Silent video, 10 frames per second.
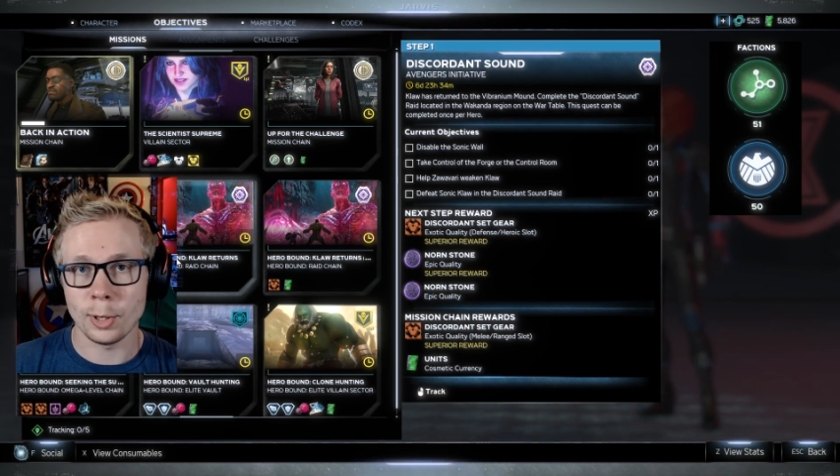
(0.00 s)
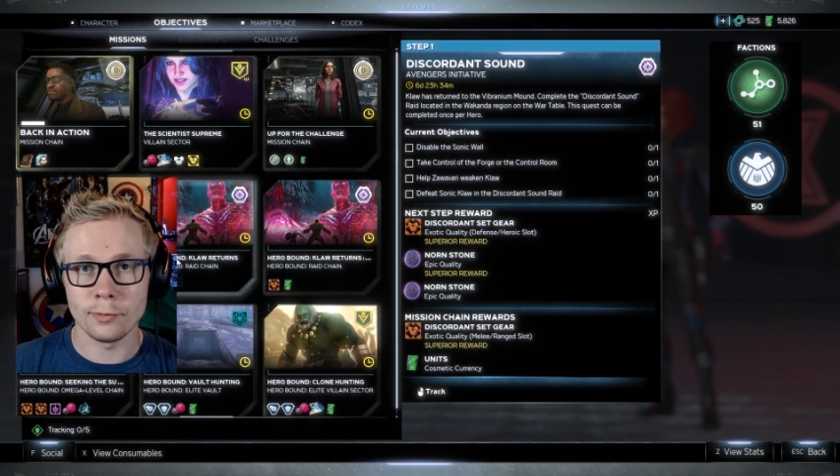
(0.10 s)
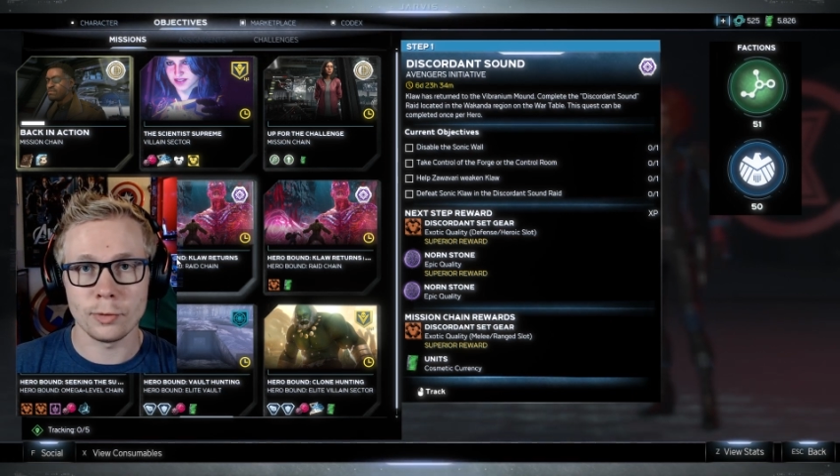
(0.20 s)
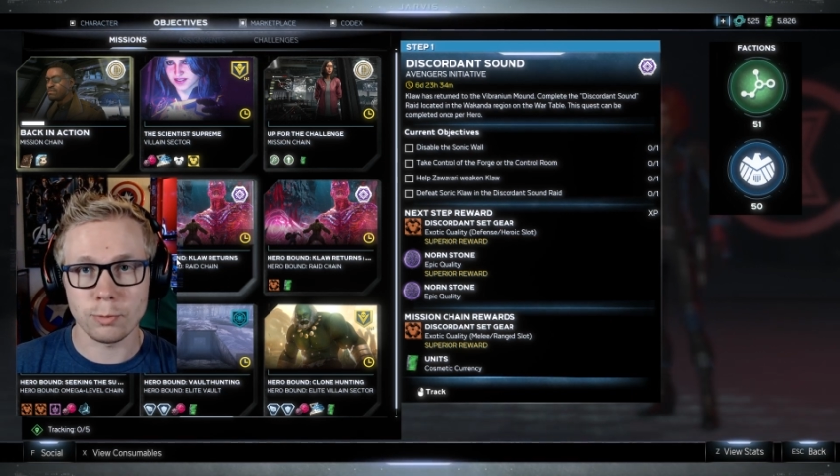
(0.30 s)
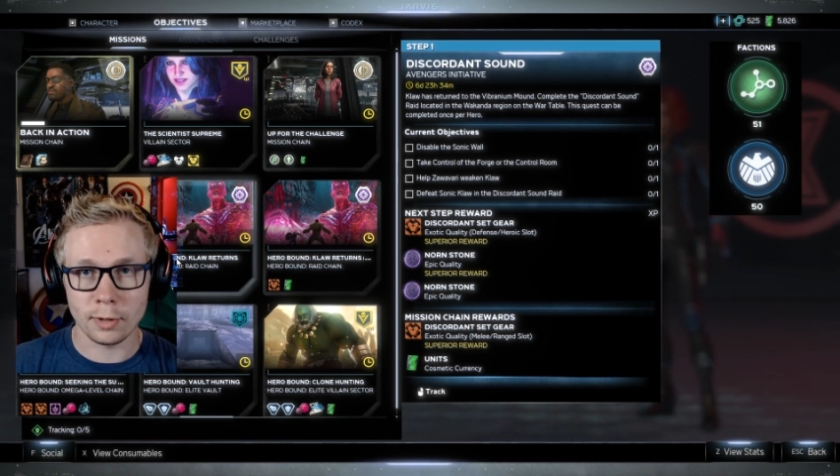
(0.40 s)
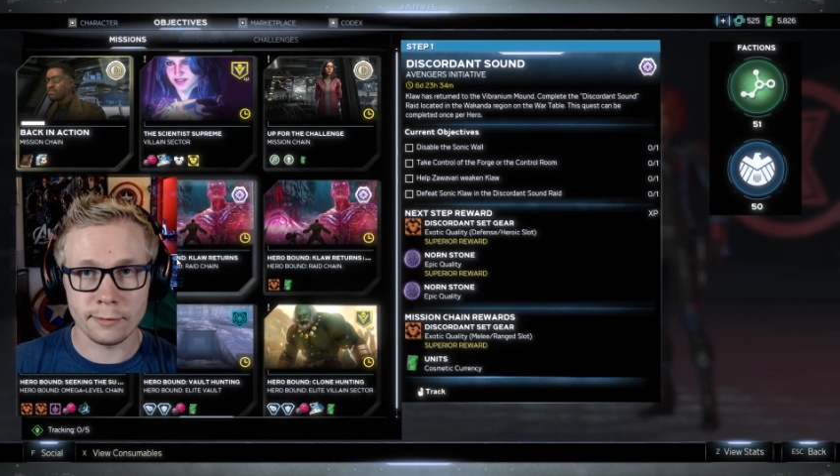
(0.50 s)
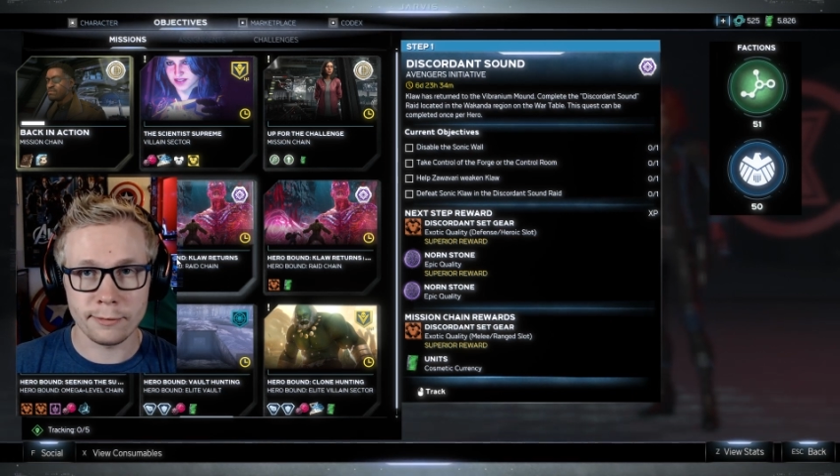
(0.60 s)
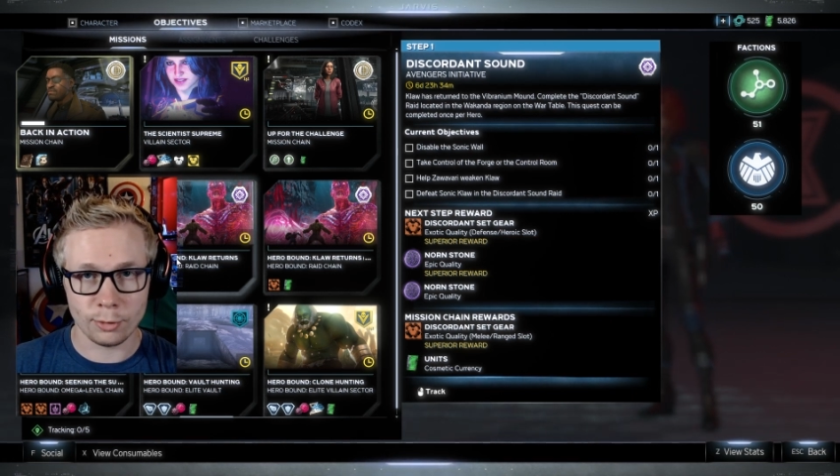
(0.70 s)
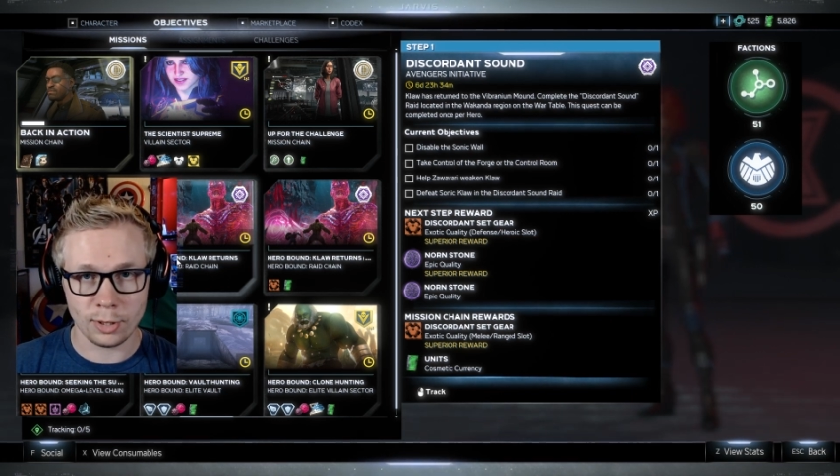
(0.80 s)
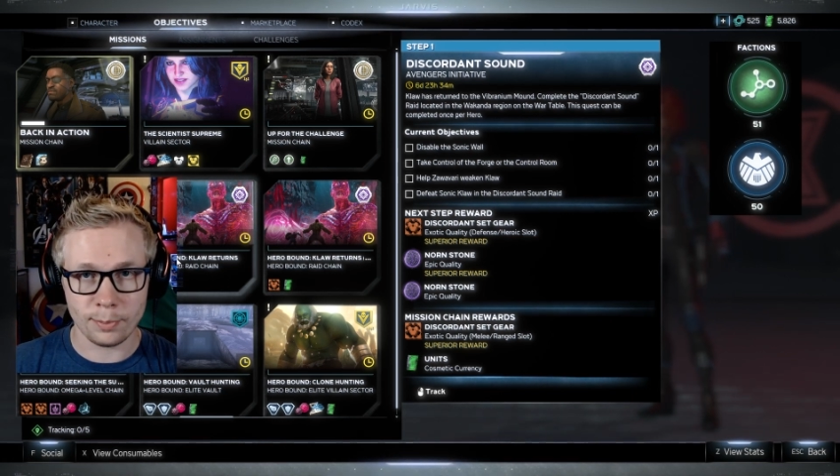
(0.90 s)
over
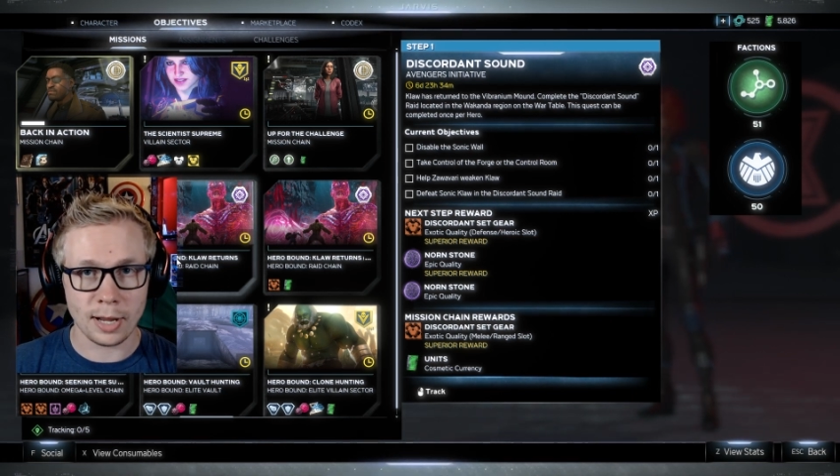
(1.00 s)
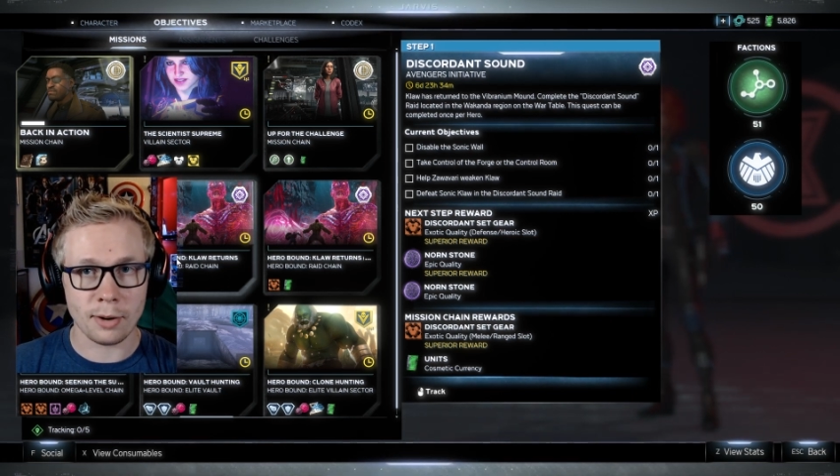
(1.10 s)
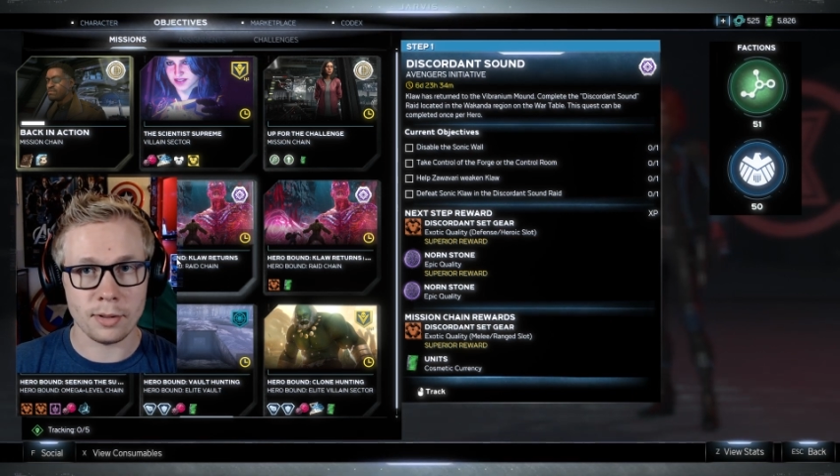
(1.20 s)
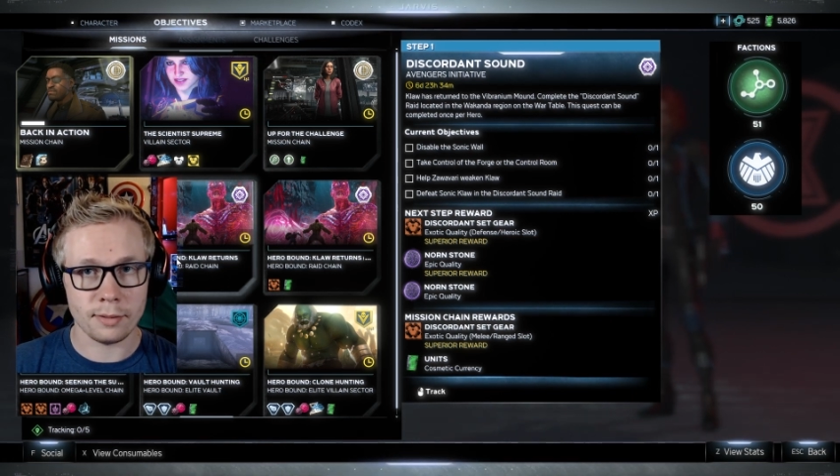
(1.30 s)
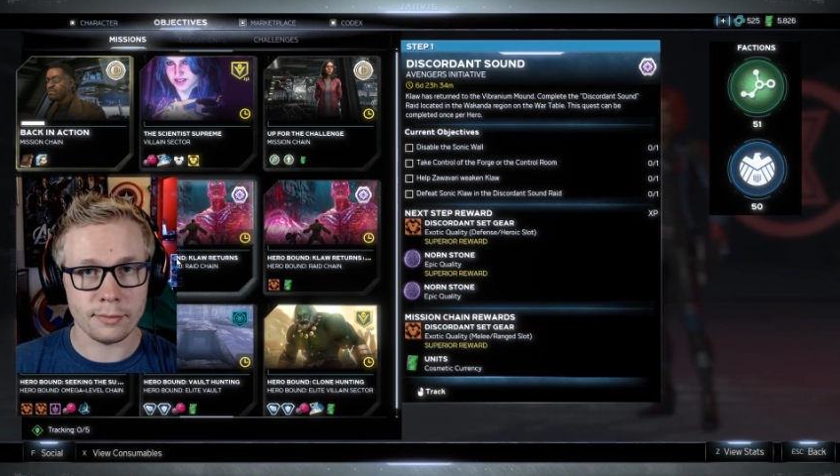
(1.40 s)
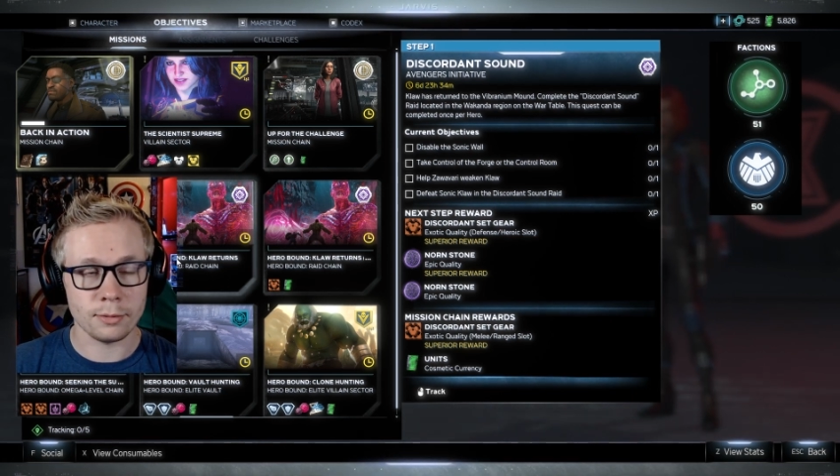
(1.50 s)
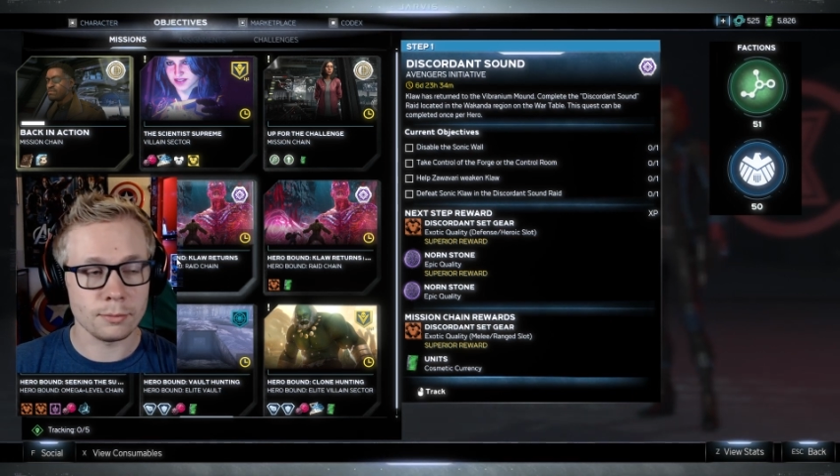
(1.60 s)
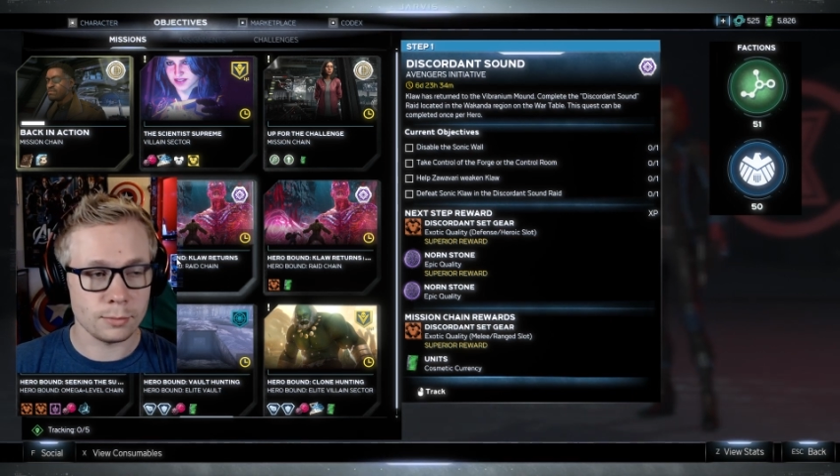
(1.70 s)
140 power level,